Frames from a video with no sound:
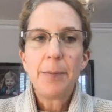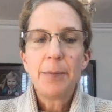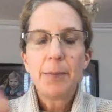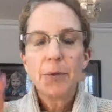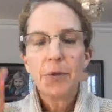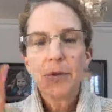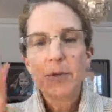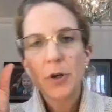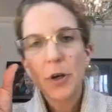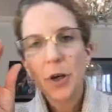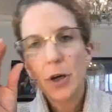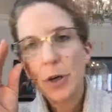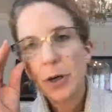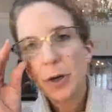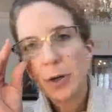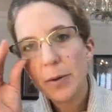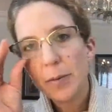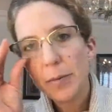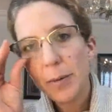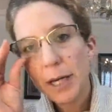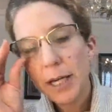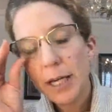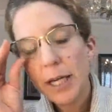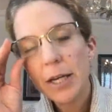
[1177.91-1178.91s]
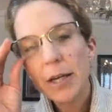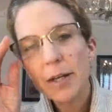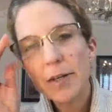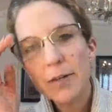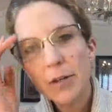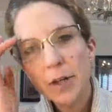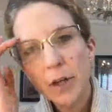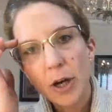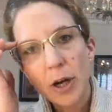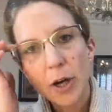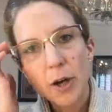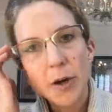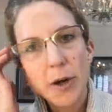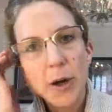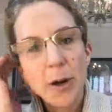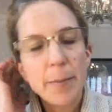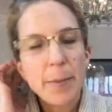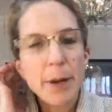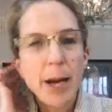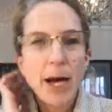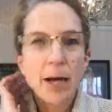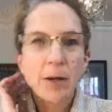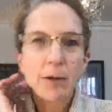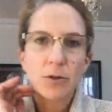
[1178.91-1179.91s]
So many years ago,
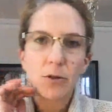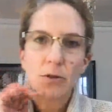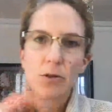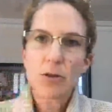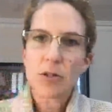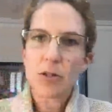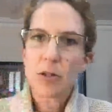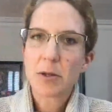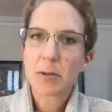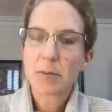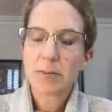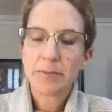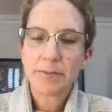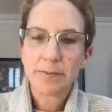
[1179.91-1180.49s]
about